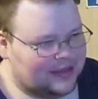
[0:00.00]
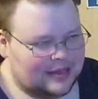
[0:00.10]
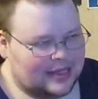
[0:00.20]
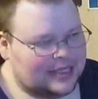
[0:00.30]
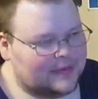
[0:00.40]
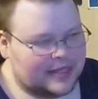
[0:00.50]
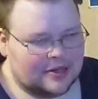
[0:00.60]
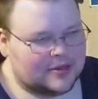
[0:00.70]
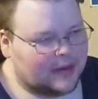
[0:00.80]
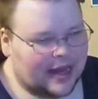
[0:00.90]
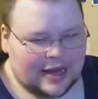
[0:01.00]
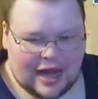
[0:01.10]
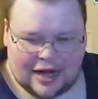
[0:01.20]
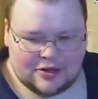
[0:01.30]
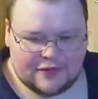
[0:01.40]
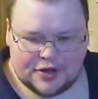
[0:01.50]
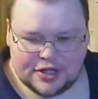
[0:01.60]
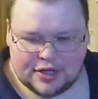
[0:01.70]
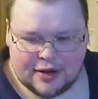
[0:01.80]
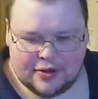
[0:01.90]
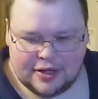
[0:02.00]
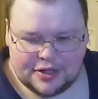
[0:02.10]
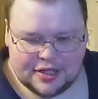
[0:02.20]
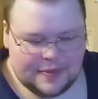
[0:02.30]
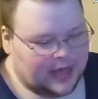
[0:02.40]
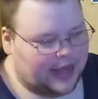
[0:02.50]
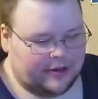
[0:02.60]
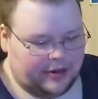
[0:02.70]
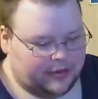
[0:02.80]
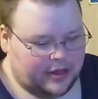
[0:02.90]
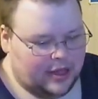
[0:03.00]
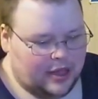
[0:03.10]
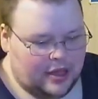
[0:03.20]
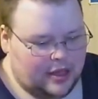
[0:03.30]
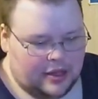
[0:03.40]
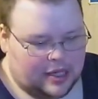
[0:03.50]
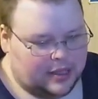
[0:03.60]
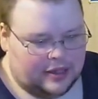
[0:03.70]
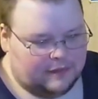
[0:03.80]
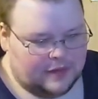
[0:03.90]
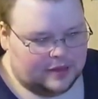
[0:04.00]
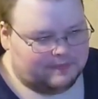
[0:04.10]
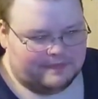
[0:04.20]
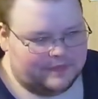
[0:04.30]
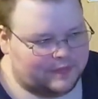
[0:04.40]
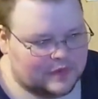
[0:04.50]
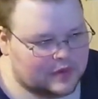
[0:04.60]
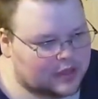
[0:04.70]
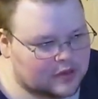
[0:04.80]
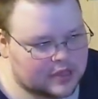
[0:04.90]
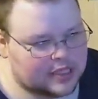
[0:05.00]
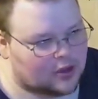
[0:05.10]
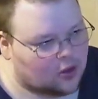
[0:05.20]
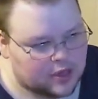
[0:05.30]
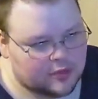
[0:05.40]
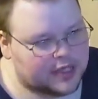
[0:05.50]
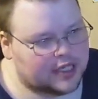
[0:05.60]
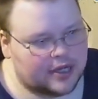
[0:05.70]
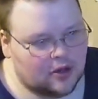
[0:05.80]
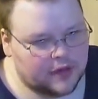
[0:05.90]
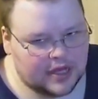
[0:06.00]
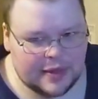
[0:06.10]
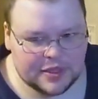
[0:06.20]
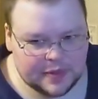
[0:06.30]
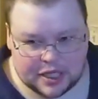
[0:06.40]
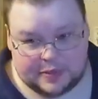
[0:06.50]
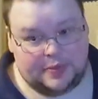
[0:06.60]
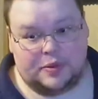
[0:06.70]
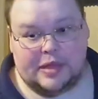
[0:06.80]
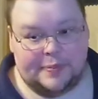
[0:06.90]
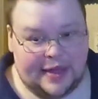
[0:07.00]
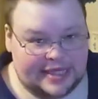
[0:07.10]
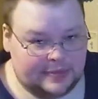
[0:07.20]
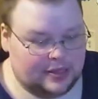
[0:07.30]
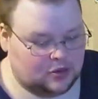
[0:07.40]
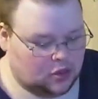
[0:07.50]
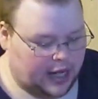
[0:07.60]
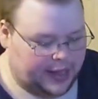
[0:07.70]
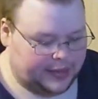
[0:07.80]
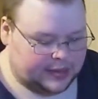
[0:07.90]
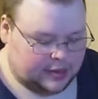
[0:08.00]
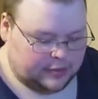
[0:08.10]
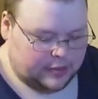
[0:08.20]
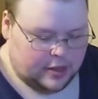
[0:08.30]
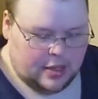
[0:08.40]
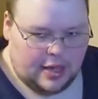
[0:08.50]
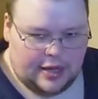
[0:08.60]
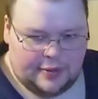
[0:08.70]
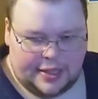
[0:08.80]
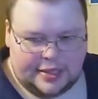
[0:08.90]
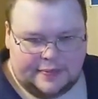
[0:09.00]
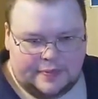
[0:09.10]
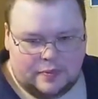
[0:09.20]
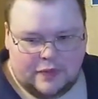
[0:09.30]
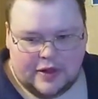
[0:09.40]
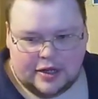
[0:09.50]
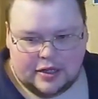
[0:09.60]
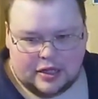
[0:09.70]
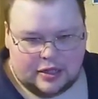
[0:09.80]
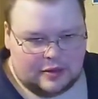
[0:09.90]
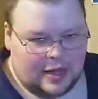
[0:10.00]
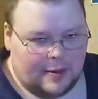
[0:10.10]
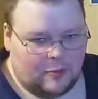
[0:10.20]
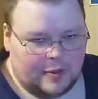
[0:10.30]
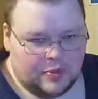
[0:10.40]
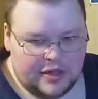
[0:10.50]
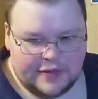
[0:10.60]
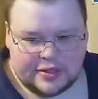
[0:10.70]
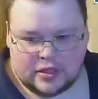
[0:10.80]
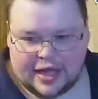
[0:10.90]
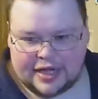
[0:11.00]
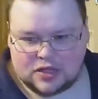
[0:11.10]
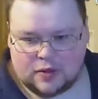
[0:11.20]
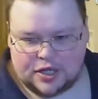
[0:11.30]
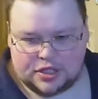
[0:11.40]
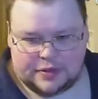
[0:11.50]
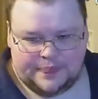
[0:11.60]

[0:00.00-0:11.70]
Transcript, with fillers: It seems like there was some kind of controversy around it or something. I don't know. Uh, it, Literally, the only reason I know the name is because people keep asking me to try it. So, anyways, moving on to the, what I believe is the last question.